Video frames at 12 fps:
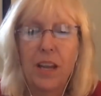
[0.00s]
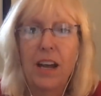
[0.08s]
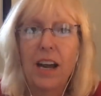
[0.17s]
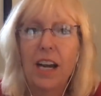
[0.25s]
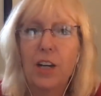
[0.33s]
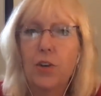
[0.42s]

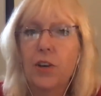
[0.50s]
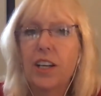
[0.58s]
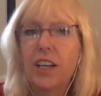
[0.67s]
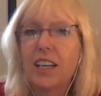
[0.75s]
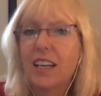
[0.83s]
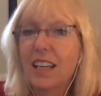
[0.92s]
I
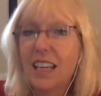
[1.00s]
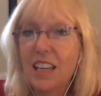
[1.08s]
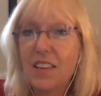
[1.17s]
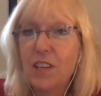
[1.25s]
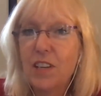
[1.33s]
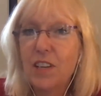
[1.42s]
created an
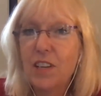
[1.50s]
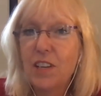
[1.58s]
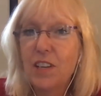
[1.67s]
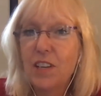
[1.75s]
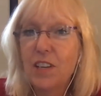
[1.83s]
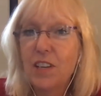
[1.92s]
evening
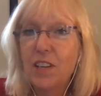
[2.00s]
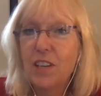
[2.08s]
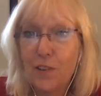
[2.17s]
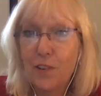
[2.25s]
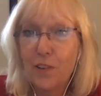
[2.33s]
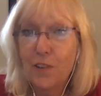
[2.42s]

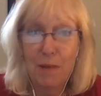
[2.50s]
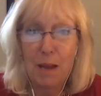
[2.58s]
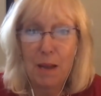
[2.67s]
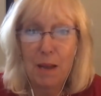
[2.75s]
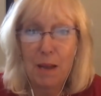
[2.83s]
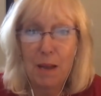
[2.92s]
version of
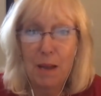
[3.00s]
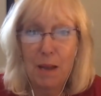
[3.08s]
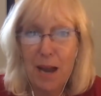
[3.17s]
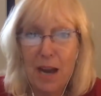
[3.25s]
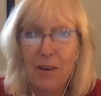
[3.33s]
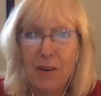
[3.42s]
my
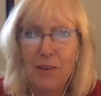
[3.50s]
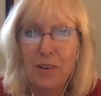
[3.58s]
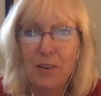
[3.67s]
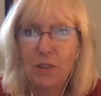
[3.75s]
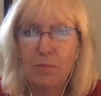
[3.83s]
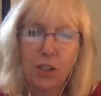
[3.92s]
Power Life
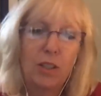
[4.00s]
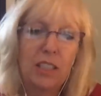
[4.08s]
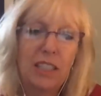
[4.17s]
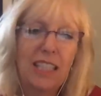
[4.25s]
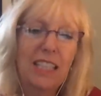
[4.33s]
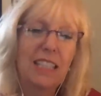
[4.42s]
Script.
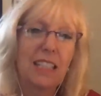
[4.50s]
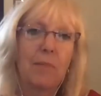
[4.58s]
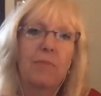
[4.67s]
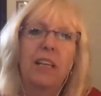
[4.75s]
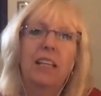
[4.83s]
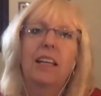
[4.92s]
So it
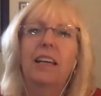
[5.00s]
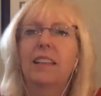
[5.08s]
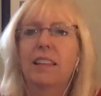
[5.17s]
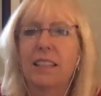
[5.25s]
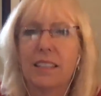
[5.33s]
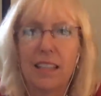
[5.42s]
says something
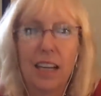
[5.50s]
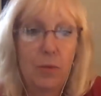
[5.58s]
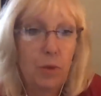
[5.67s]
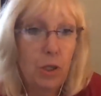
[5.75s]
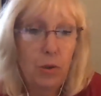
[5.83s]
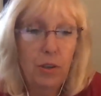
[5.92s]
like this.
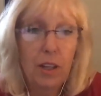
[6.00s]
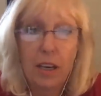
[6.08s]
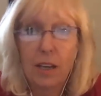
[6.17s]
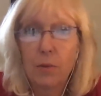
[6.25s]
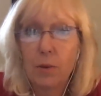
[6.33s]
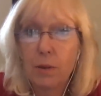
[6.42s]
I
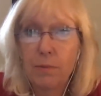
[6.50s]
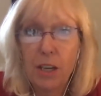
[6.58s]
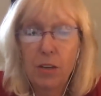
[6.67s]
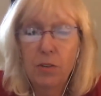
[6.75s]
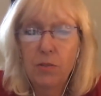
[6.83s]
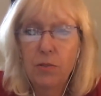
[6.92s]
recorded it with
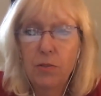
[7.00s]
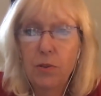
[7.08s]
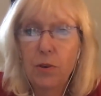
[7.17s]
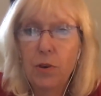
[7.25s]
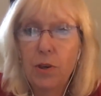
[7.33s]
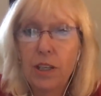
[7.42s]
my own
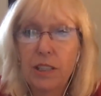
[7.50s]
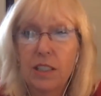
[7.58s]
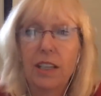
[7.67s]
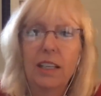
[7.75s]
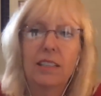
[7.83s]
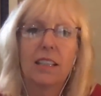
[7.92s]
voice.
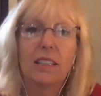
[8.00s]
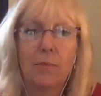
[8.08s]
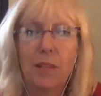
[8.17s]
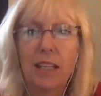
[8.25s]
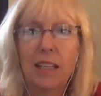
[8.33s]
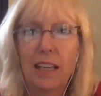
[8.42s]
It says
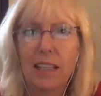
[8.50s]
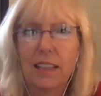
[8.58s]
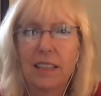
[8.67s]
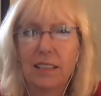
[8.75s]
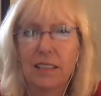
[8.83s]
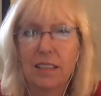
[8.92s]
something like
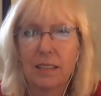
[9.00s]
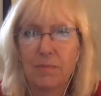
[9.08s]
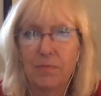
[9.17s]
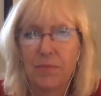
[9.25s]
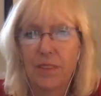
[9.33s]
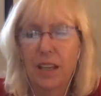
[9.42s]
this.
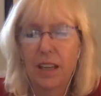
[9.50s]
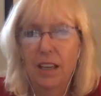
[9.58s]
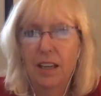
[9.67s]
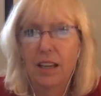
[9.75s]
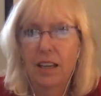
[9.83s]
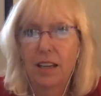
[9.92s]

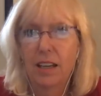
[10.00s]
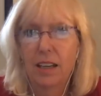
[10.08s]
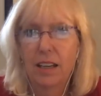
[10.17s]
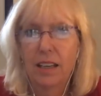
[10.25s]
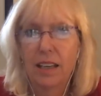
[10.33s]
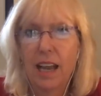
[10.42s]

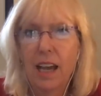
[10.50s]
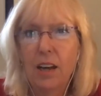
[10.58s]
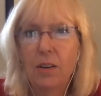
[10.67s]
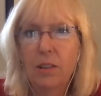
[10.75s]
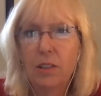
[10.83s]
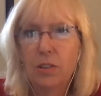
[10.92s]
Now,
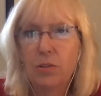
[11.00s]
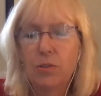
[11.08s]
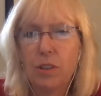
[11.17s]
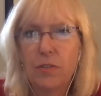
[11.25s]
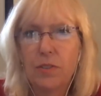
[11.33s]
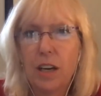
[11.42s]
as you drift
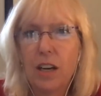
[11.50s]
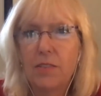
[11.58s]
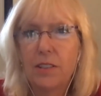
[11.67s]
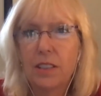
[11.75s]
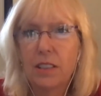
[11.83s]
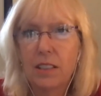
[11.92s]
off into
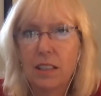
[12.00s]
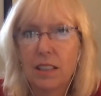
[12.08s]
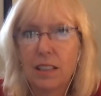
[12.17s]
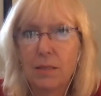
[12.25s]
sleep,